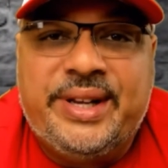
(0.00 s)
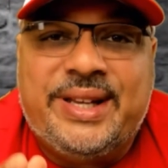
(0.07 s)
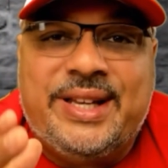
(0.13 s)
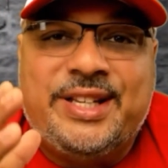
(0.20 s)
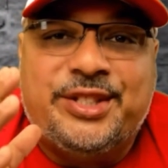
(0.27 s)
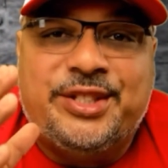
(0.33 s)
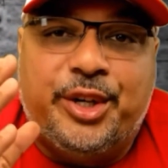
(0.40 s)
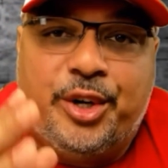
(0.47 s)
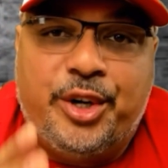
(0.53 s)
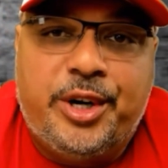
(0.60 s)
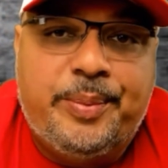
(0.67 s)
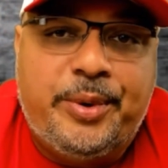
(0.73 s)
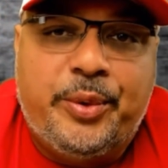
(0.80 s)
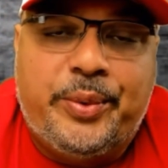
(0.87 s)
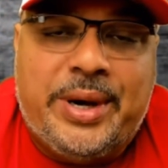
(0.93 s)
is a
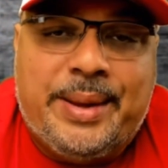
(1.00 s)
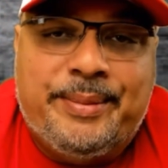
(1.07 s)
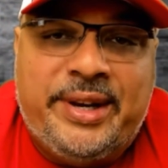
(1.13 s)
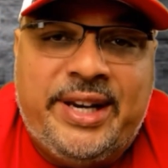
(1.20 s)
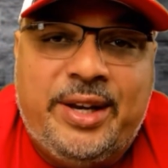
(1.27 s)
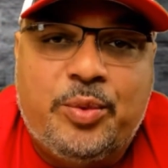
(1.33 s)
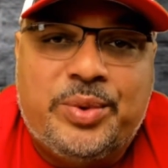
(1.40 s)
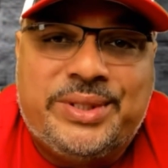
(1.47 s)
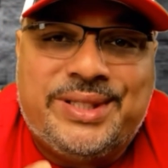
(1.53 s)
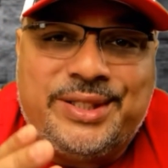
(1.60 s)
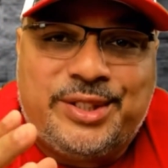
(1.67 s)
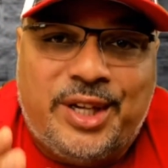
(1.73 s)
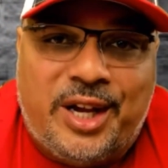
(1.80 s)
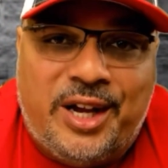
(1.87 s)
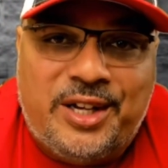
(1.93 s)
herbal remedy, which is
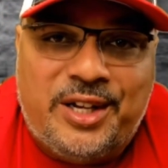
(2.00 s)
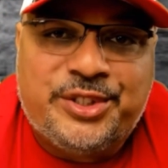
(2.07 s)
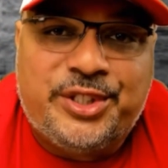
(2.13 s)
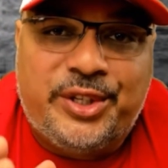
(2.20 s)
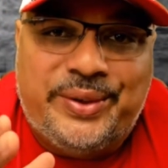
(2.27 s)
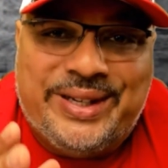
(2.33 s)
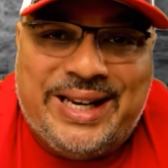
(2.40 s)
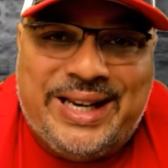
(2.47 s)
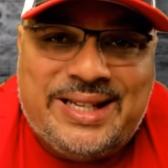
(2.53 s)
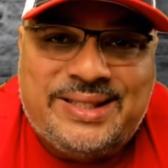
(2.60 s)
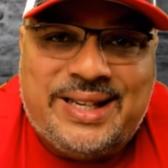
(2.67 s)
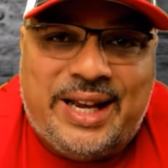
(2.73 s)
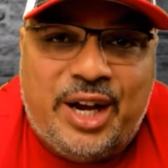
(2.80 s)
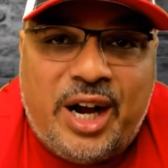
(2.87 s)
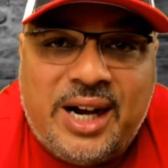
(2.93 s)
also an
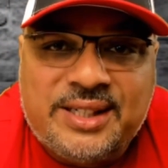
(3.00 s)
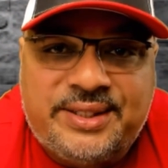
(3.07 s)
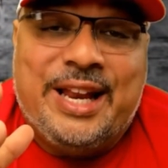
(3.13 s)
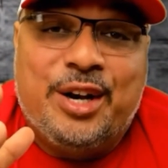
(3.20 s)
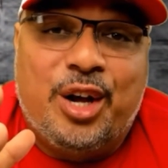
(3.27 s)
antioxidant,